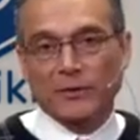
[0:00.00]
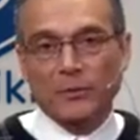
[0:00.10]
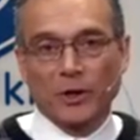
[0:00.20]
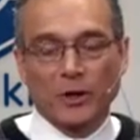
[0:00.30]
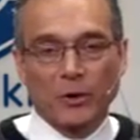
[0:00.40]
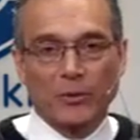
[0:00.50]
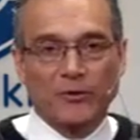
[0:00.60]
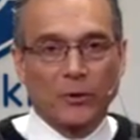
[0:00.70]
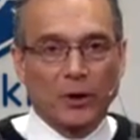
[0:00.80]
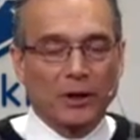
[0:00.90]
from where you were
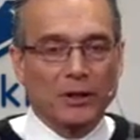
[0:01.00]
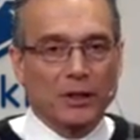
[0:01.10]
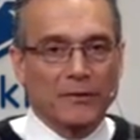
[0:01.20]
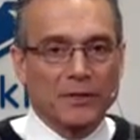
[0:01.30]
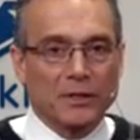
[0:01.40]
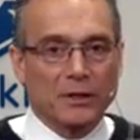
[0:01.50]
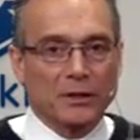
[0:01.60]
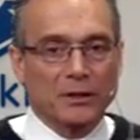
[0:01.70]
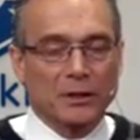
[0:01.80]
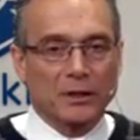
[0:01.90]
before. Can you give us a
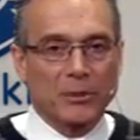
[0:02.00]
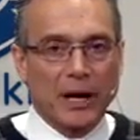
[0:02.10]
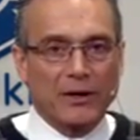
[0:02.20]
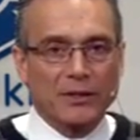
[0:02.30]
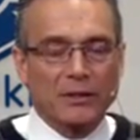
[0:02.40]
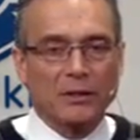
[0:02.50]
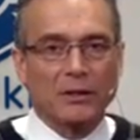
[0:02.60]
comparison?